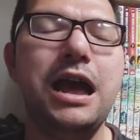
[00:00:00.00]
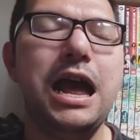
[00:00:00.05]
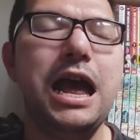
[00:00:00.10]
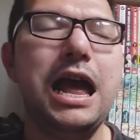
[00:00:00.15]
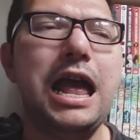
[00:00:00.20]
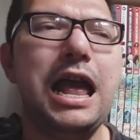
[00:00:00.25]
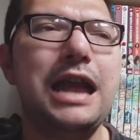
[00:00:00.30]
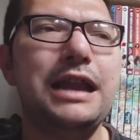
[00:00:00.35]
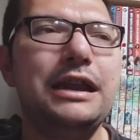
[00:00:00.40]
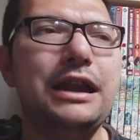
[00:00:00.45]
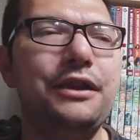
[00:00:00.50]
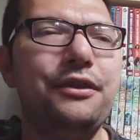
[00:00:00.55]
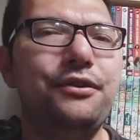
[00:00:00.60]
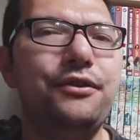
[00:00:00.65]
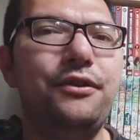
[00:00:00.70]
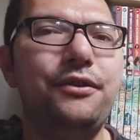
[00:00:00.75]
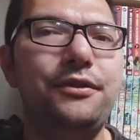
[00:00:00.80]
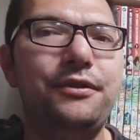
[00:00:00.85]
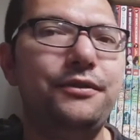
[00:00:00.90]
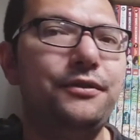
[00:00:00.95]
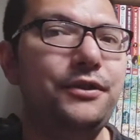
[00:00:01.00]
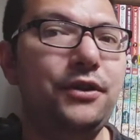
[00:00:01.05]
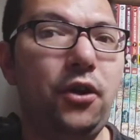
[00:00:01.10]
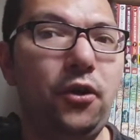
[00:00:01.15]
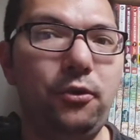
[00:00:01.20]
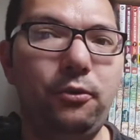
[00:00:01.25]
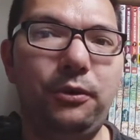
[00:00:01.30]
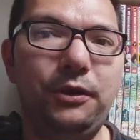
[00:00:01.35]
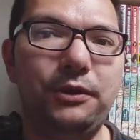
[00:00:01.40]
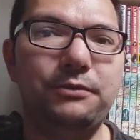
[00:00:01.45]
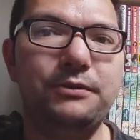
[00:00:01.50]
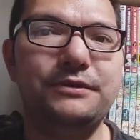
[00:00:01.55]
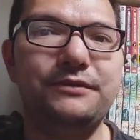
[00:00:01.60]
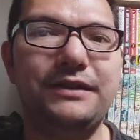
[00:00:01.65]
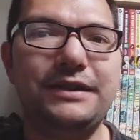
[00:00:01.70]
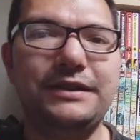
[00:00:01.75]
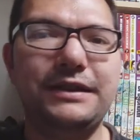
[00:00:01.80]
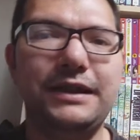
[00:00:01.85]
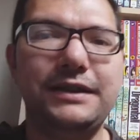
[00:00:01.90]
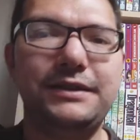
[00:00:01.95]
and I thought the artwork was
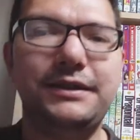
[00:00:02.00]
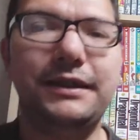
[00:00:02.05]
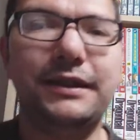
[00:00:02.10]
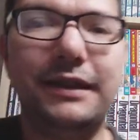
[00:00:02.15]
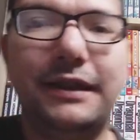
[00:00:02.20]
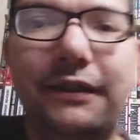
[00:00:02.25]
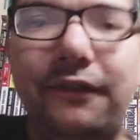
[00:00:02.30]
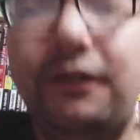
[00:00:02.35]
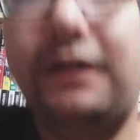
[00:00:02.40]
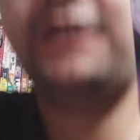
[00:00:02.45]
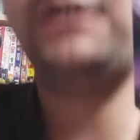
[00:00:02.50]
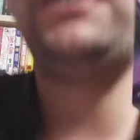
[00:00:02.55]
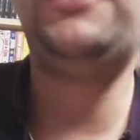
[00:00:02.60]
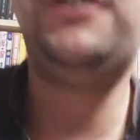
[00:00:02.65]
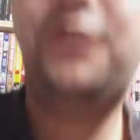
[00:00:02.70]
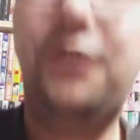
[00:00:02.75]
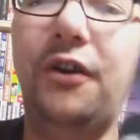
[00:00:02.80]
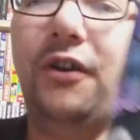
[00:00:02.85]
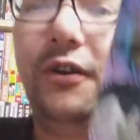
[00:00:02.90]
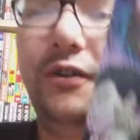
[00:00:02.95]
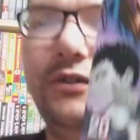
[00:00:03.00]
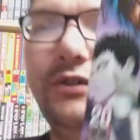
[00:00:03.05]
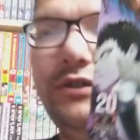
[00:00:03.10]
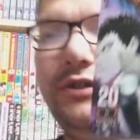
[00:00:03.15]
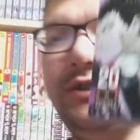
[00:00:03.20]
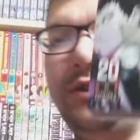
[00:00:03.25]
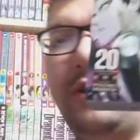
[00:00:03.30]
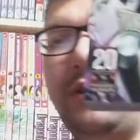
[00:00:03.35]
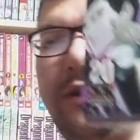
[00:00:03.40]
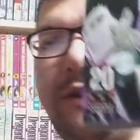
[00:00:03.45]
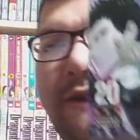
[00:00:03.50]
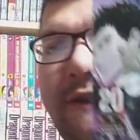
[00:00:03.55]
fantastic. And I've actually got